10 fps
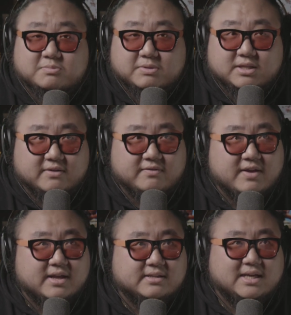disbelief,
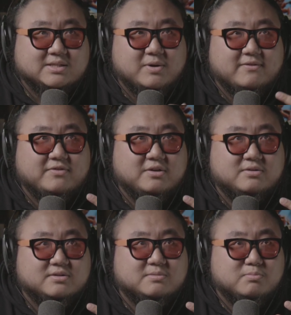and that's when it
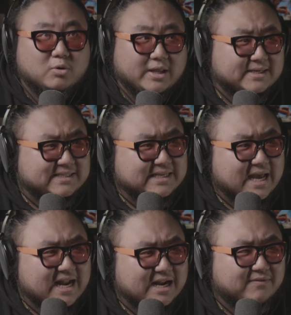feels more like a
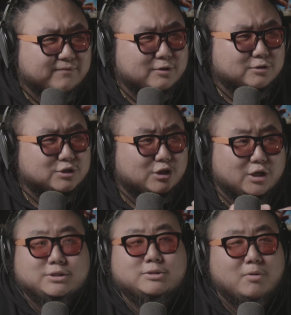set and it feels a
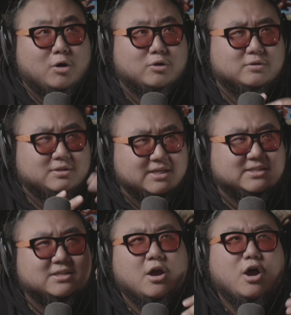lot smaller.
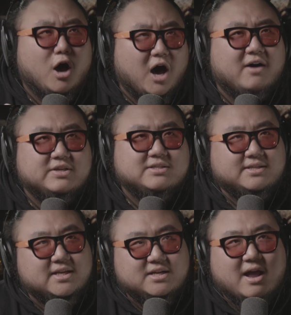This
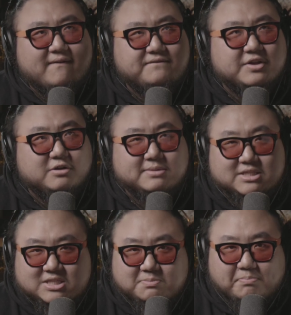obviously did not film
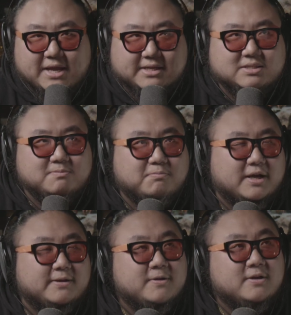in space,
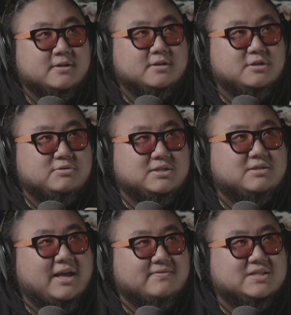but you
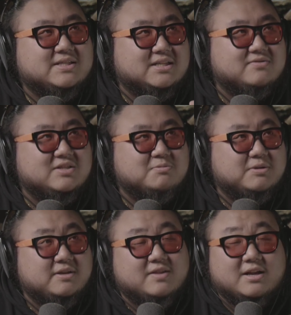still have this sense of
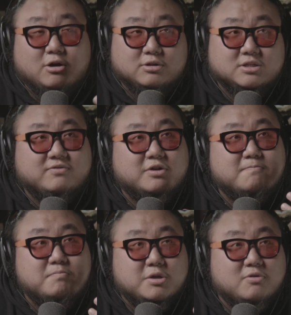disbelief that, oh, this is a
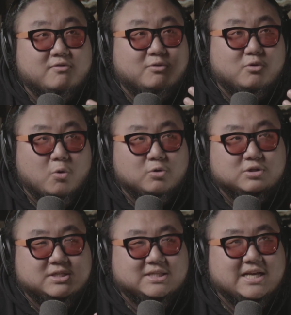very beautiful,
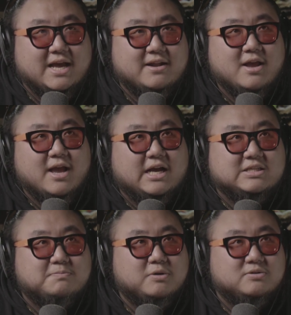gorgeous set,
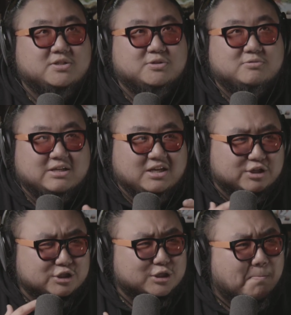as opposed to,
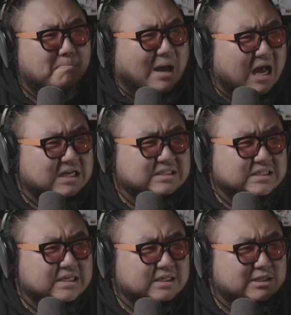oh, this is a
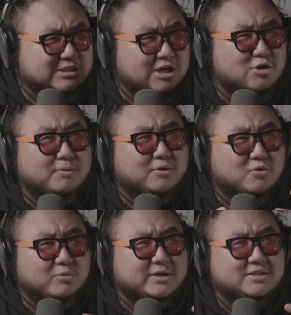boxed in terrible
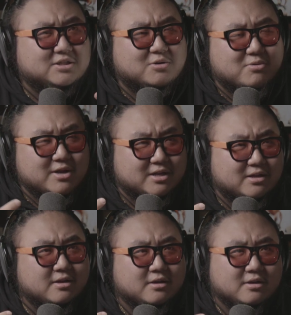green
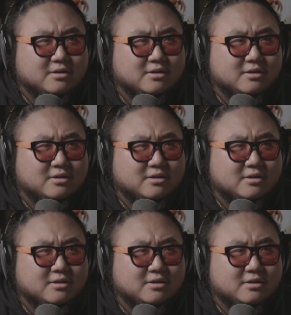screen